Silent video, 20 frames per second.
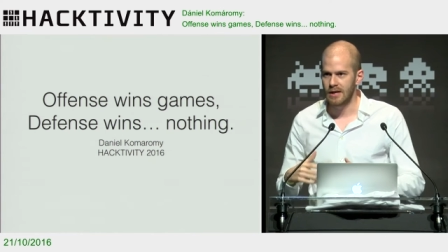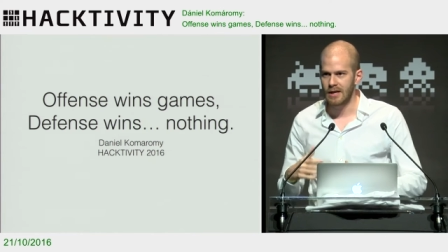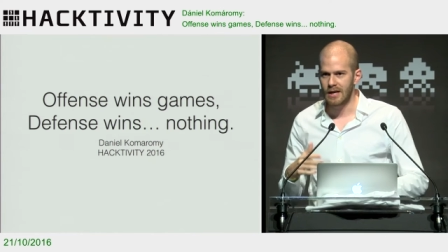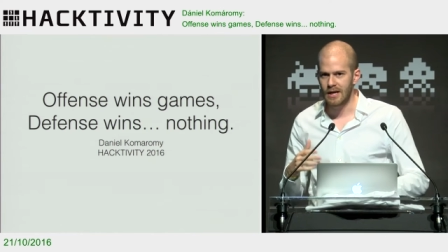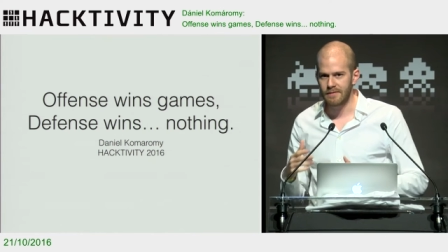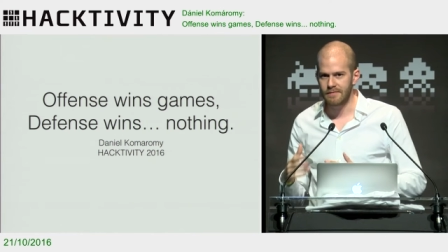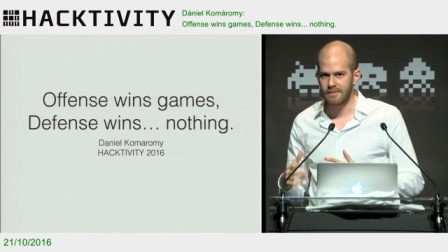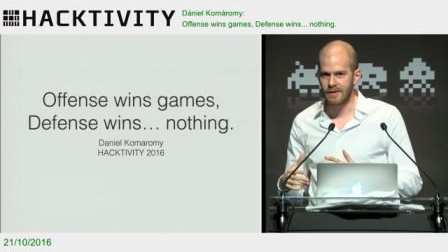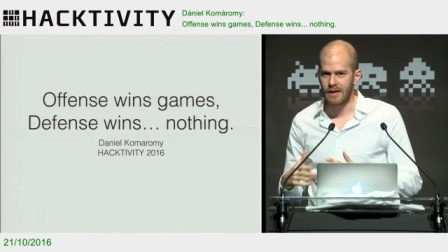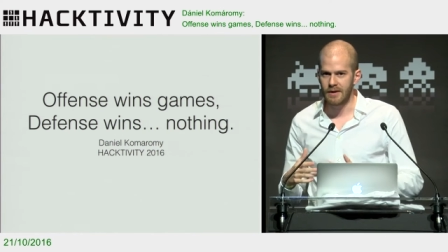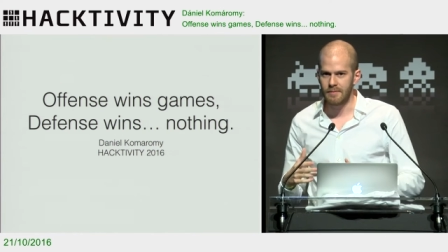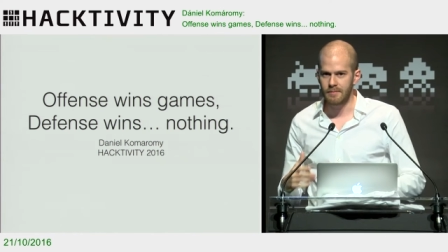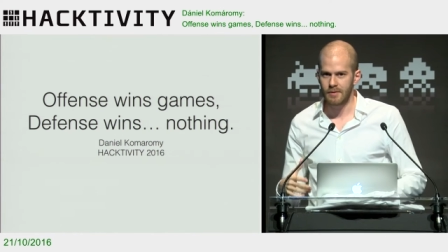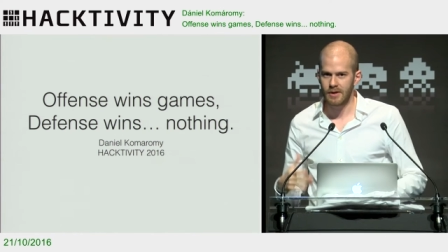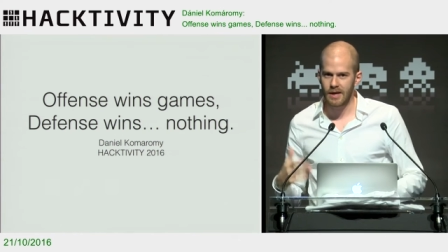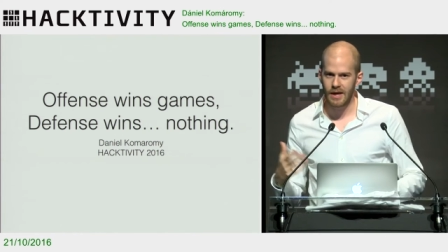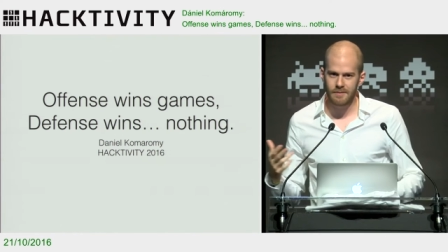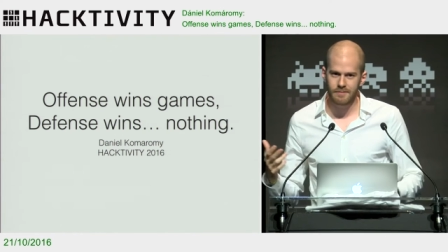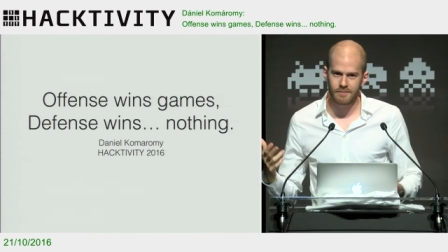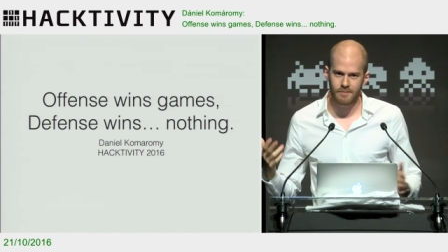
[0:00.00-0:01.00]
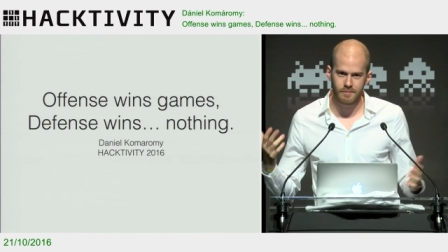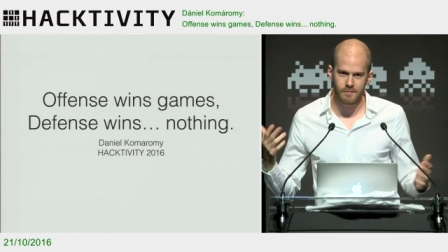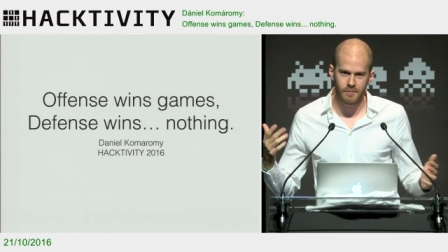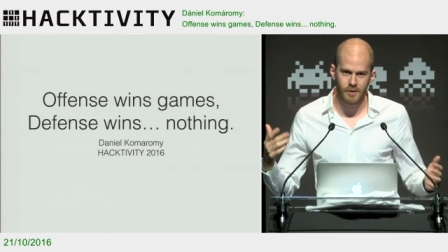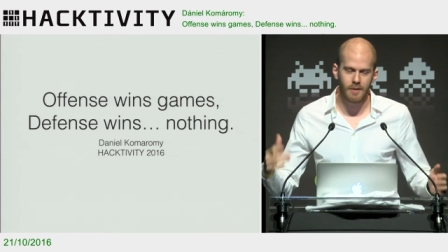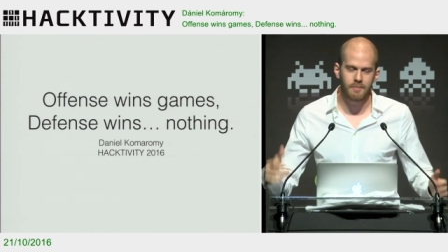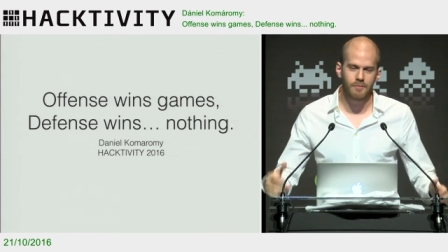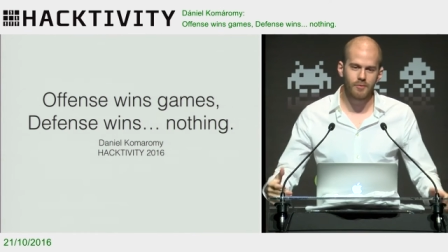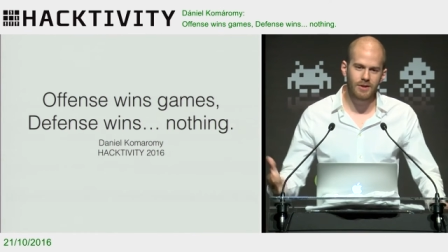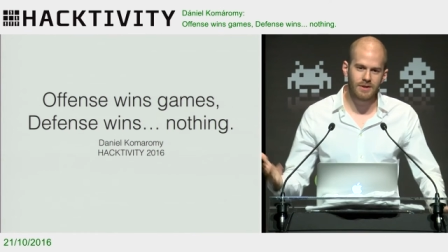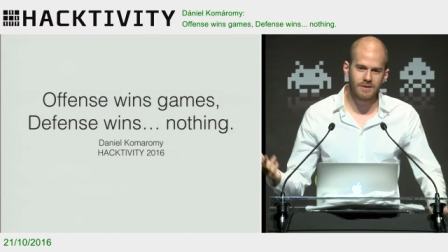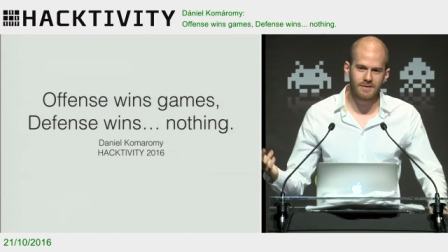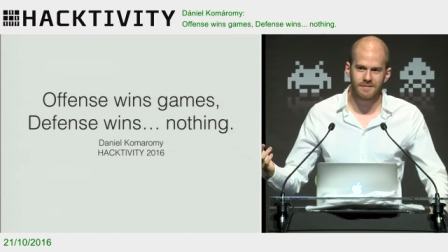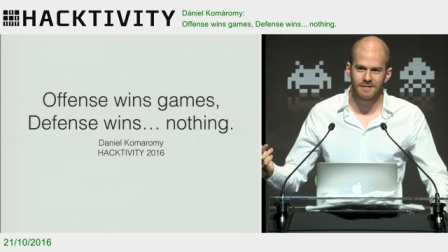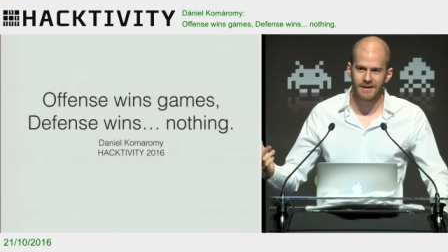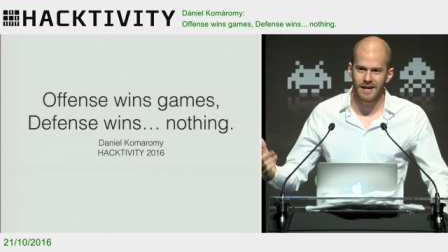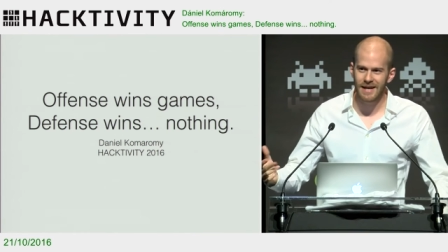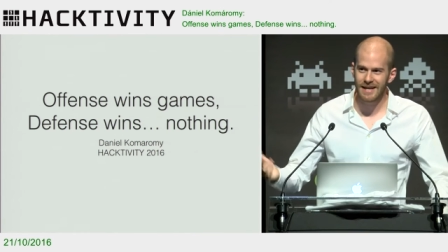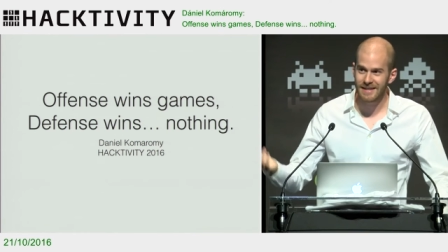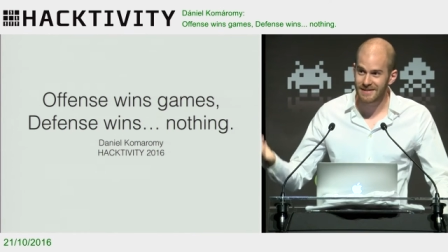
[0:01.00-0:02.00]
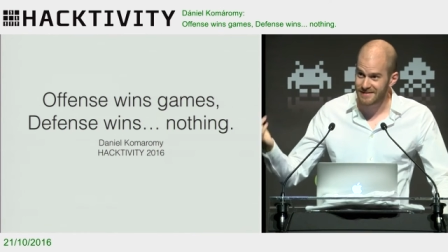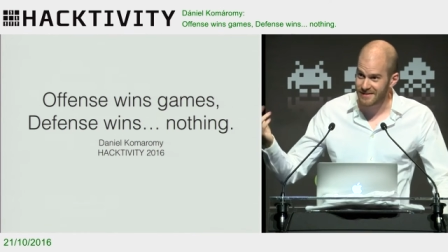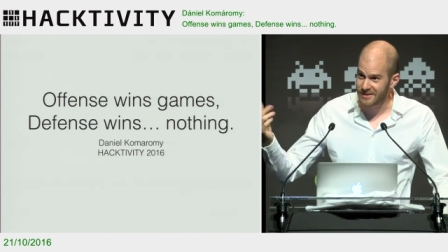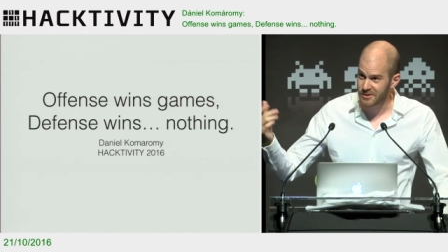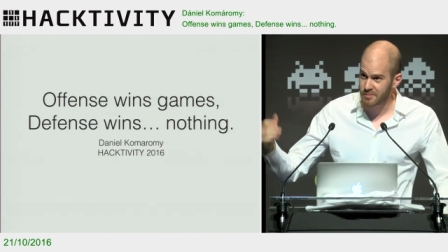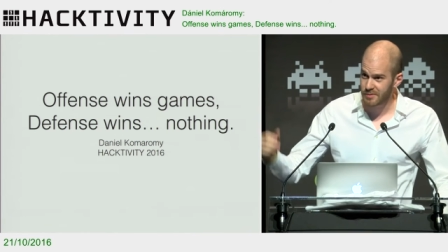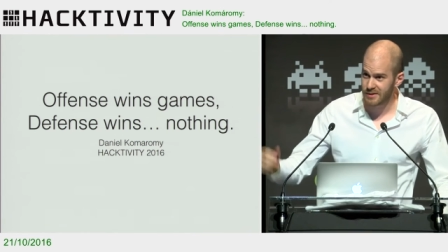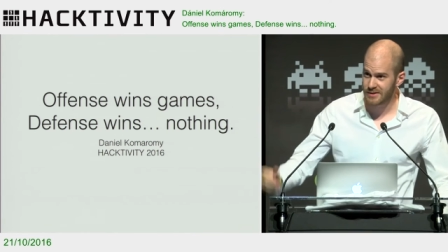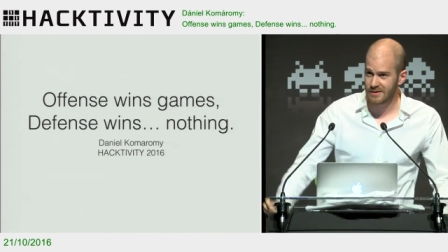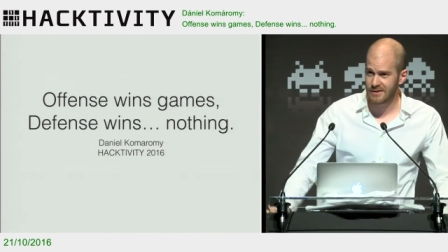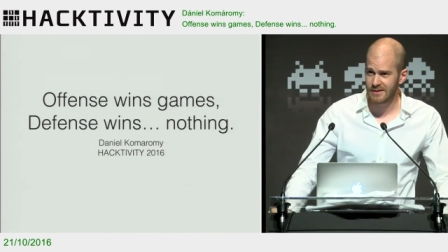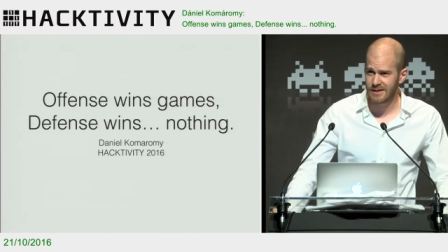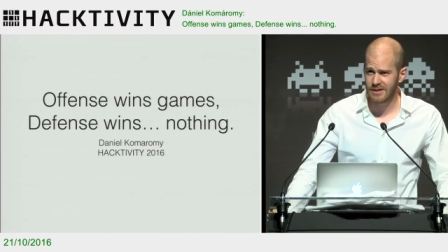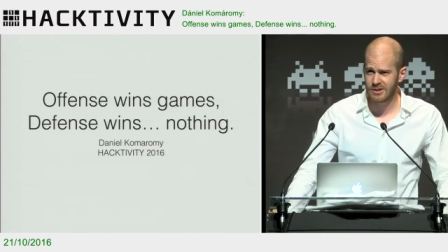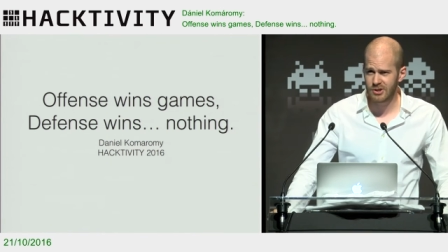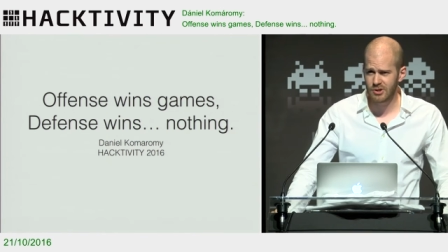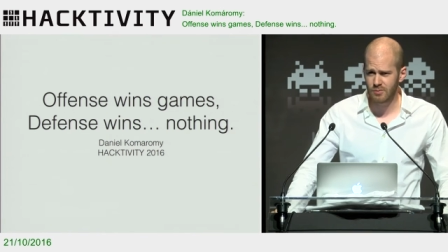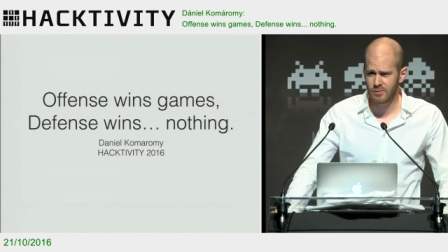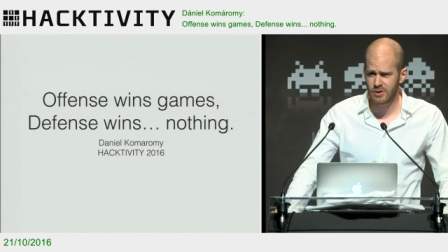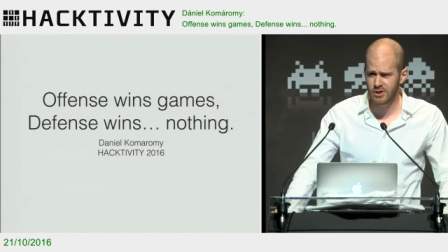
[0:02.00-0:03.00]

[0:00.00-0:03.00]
kind of came up with, I guess, this presentation,